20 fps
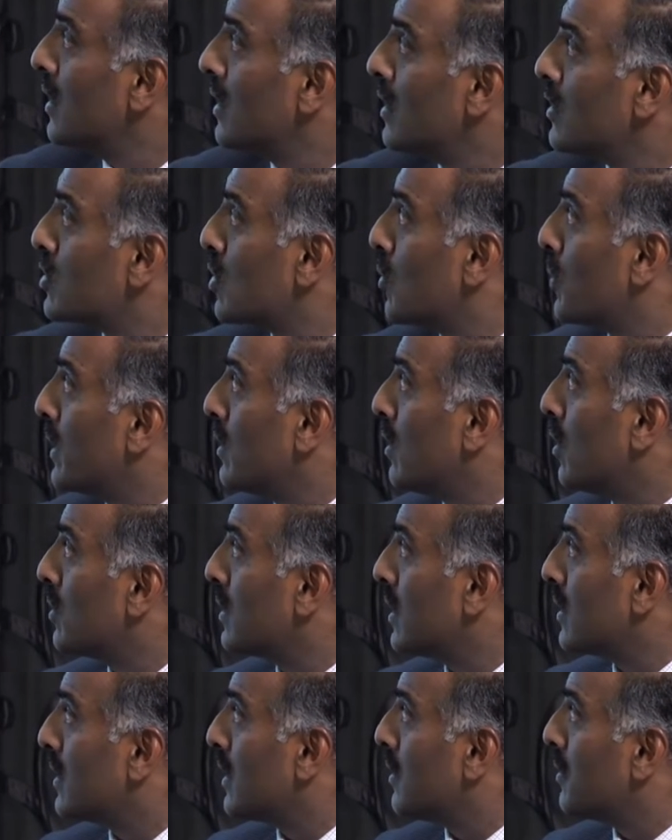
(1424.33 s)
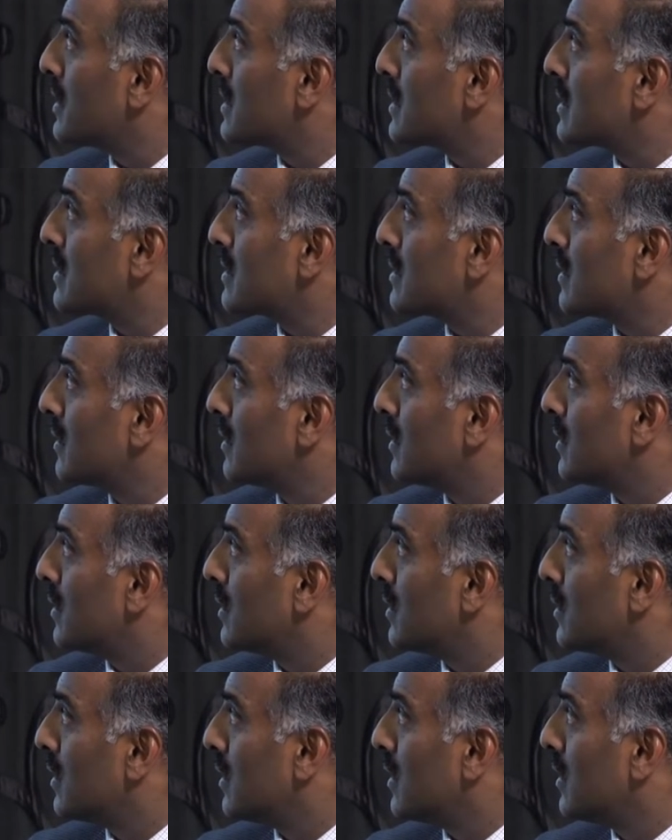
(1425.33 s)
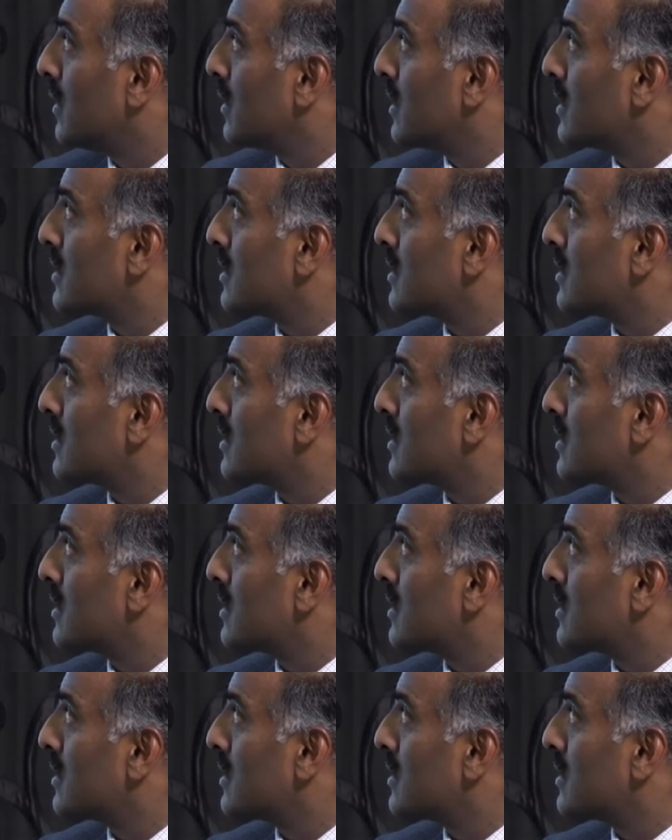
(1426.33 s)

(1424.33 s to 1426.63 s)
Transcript: So we know that this